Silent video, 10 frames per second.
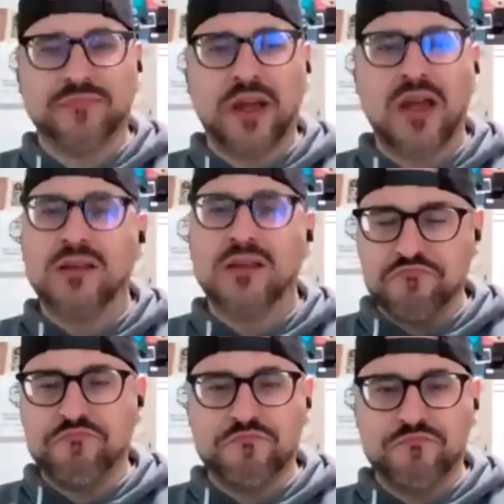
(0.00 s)

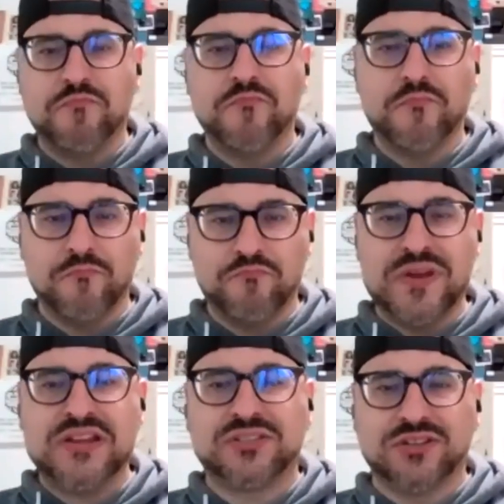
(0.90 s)
cucumber,
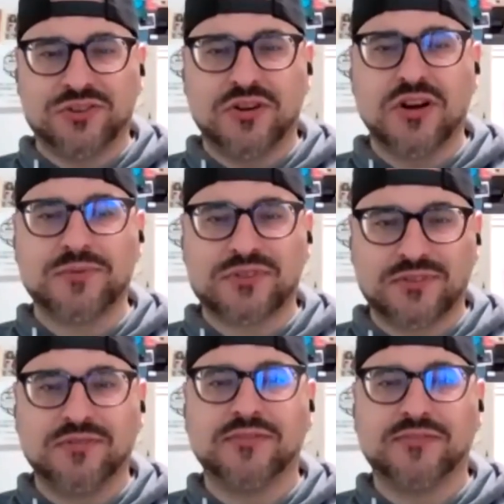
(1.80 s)
skins. Beets and, and
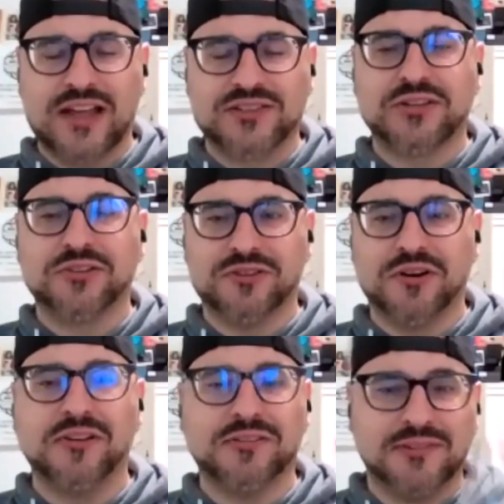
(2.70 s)
turnips. That's a good
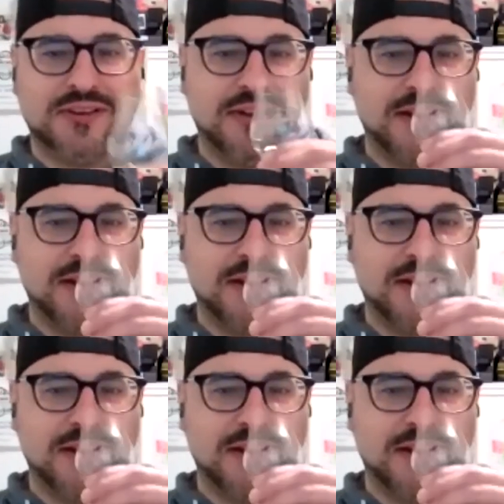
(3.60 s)
call. And,